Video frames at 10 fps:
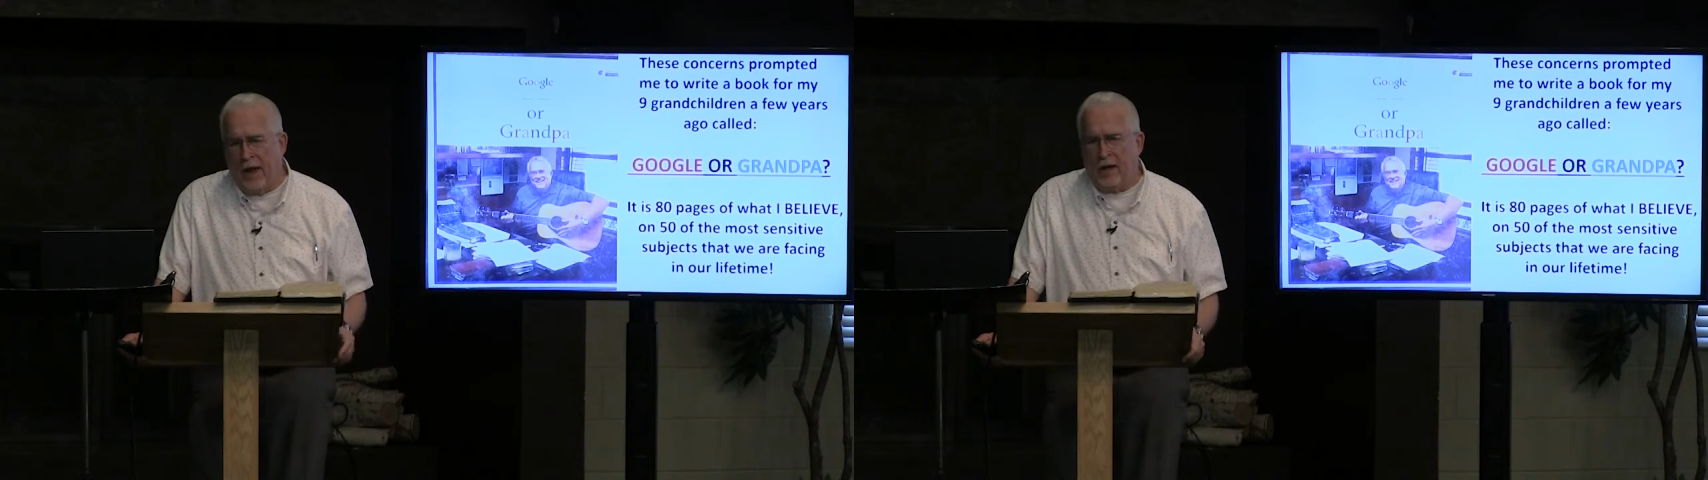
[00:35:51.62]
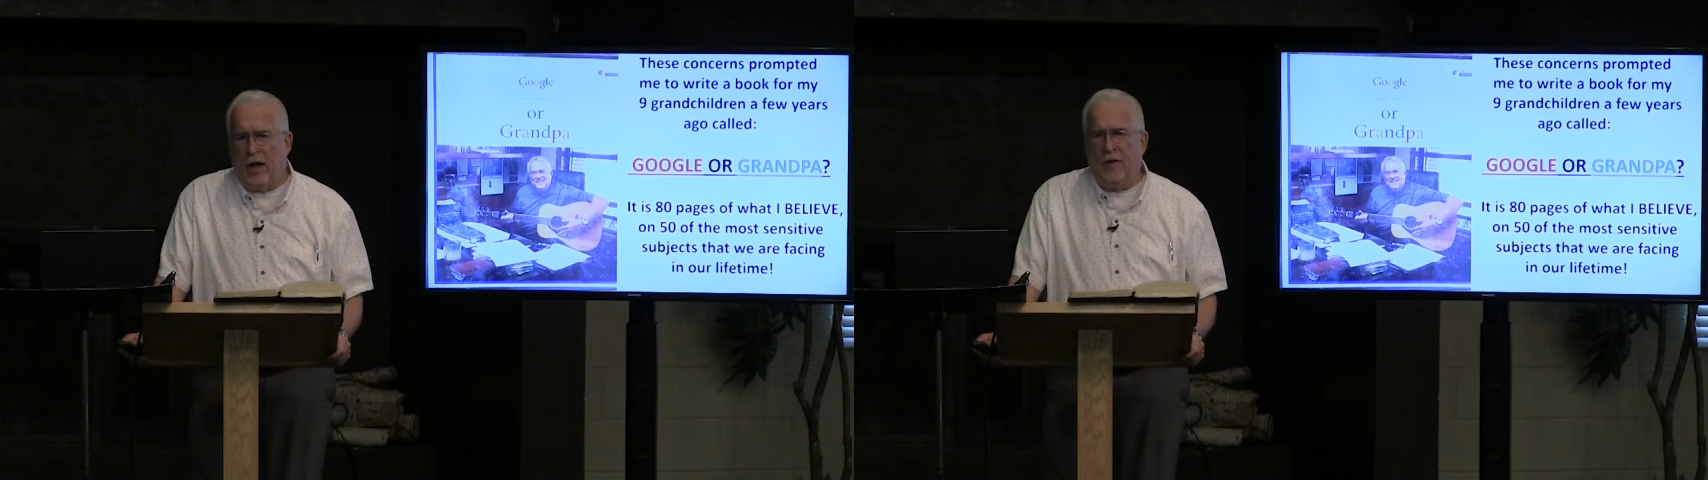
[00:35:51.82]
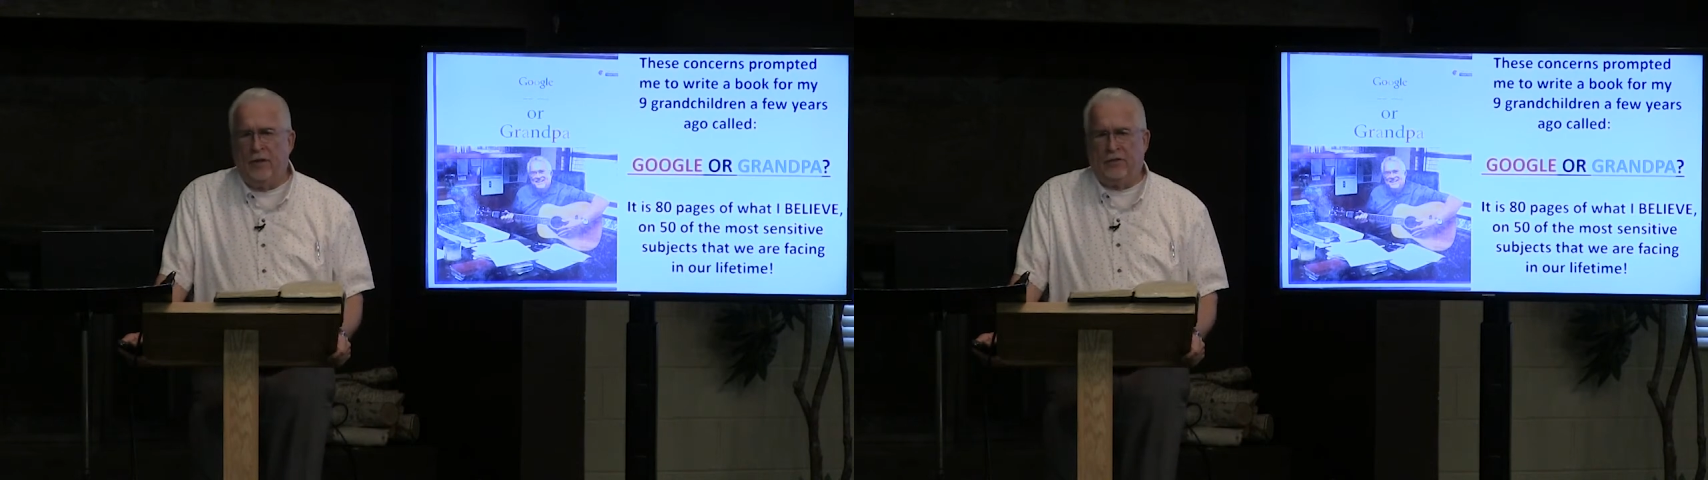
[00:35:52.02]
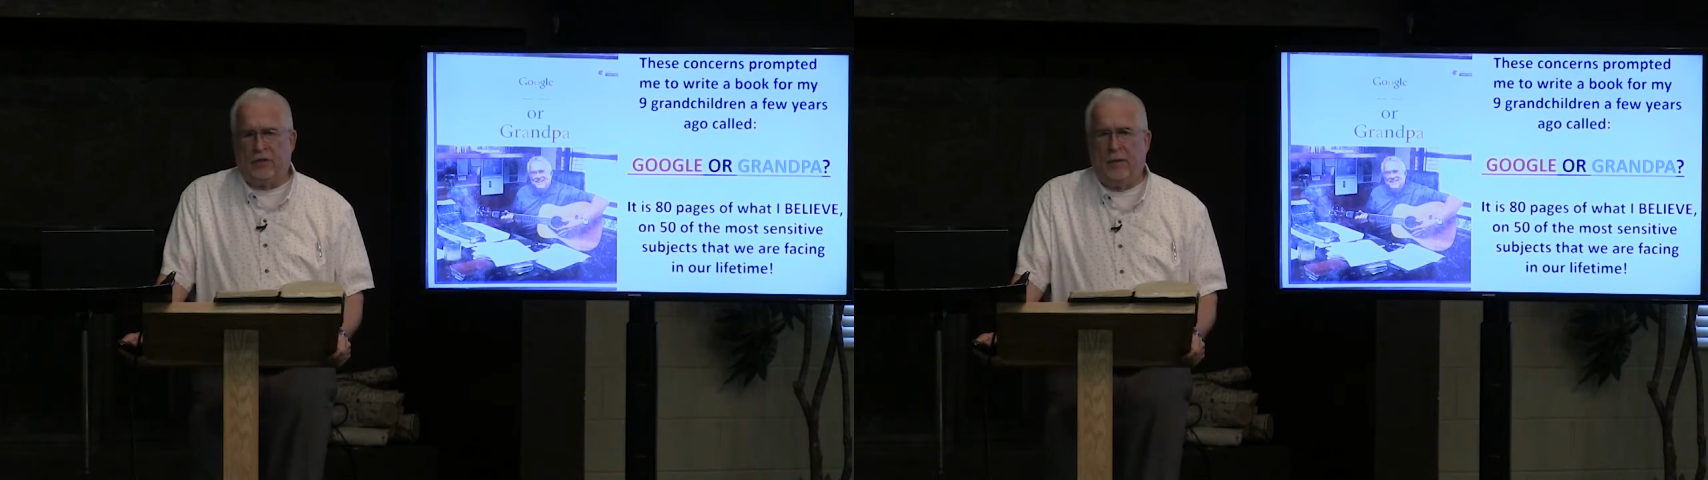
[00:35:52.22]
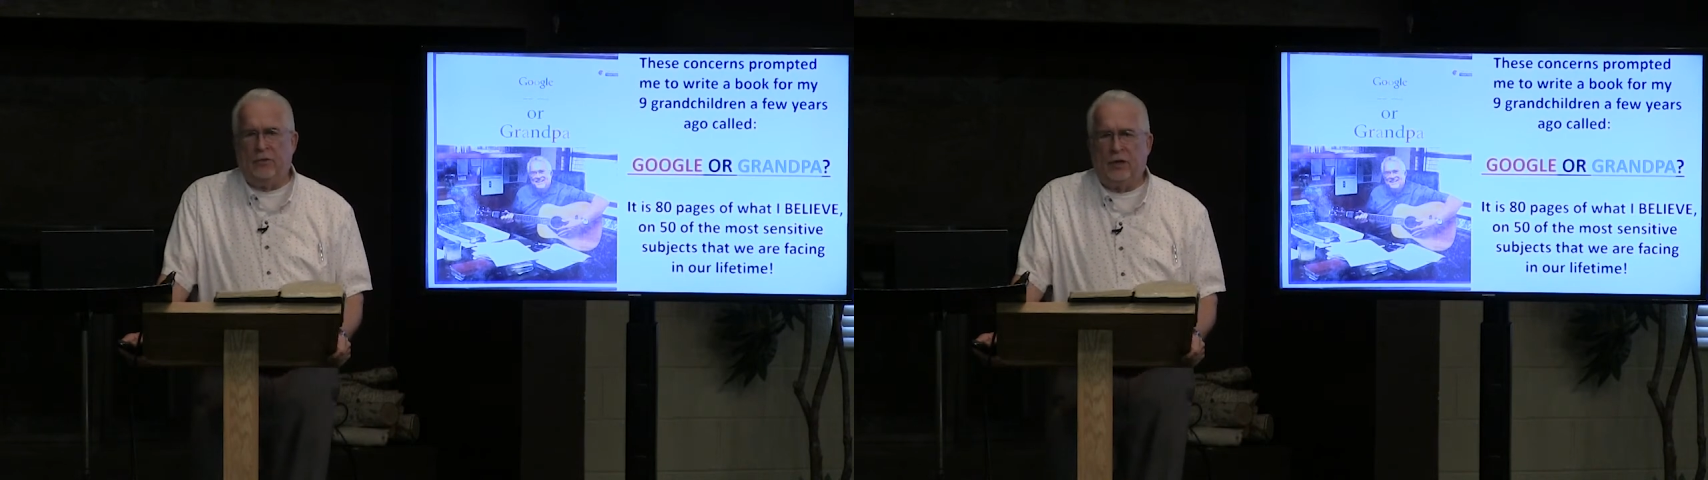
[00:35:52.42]
think on these
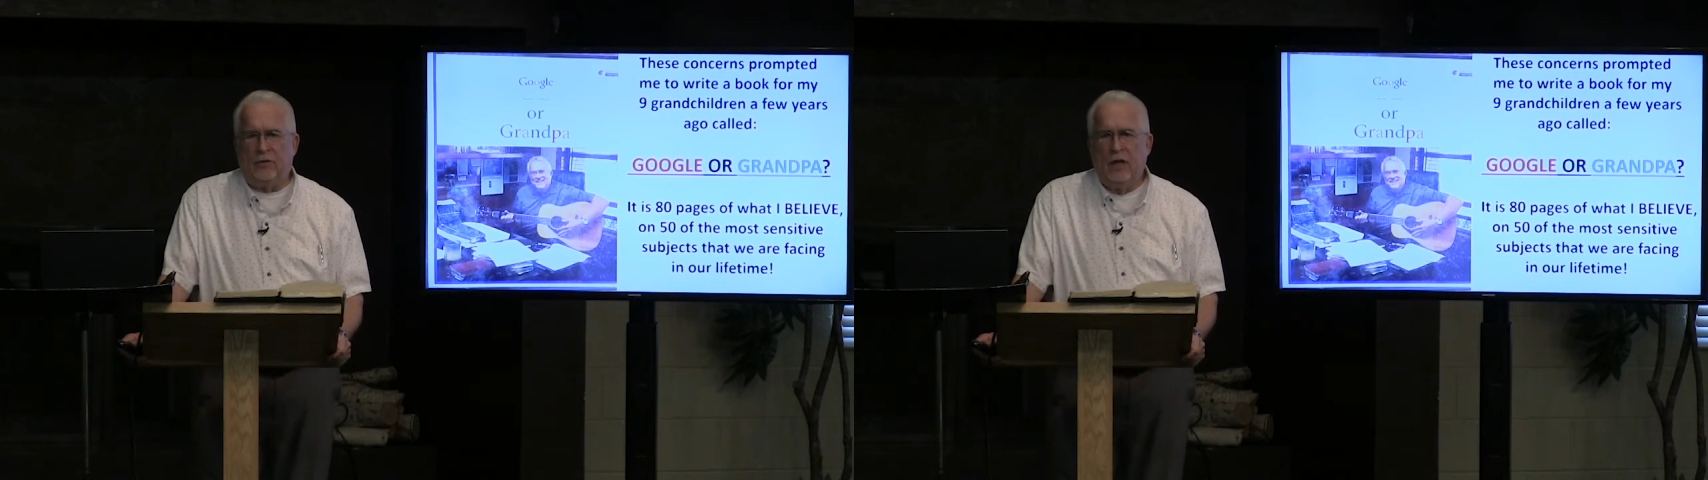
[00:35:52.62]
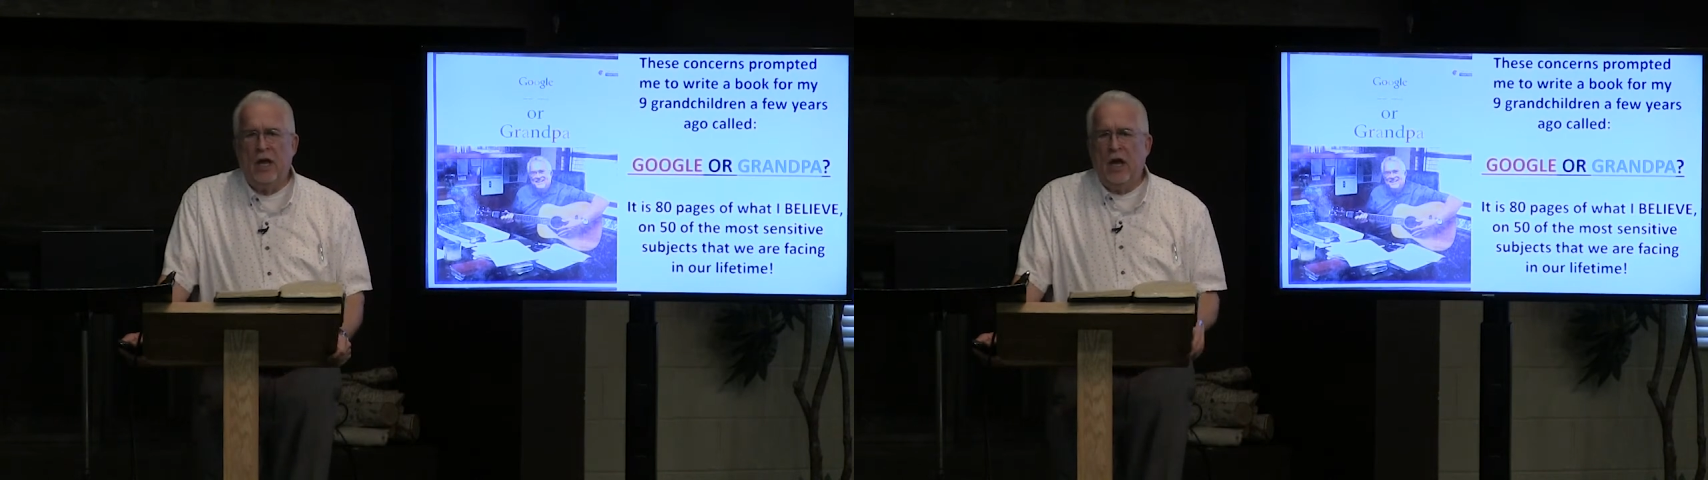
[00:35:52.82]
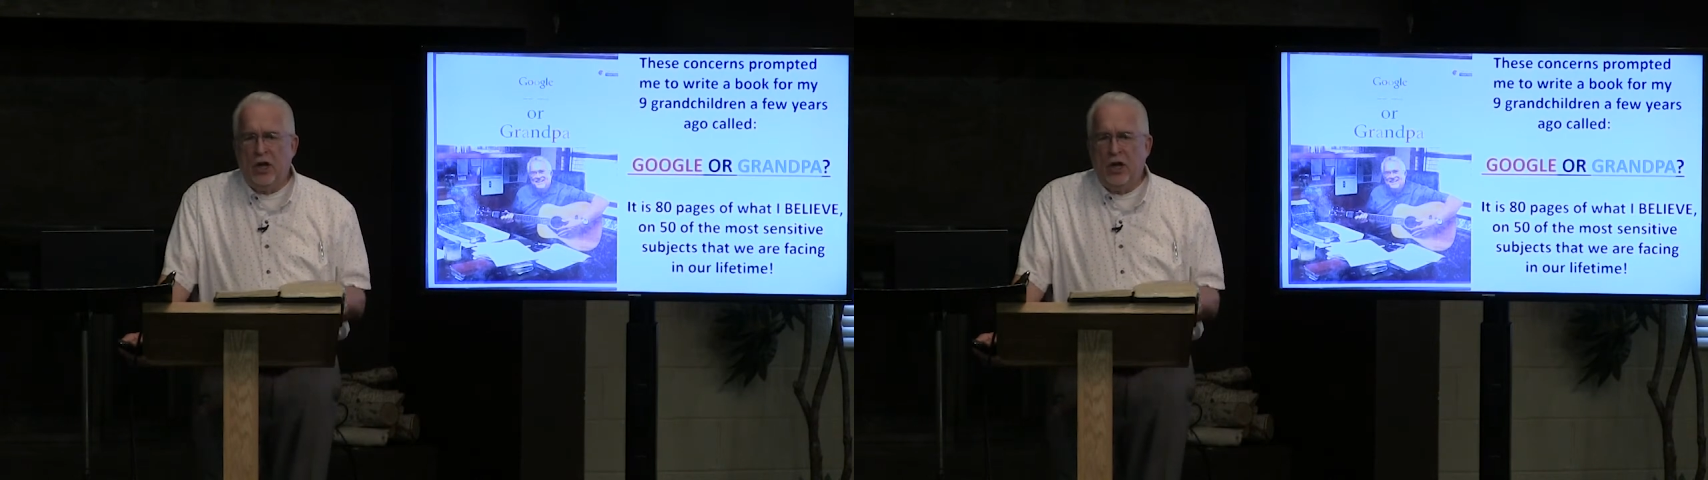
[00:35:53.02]
subjects?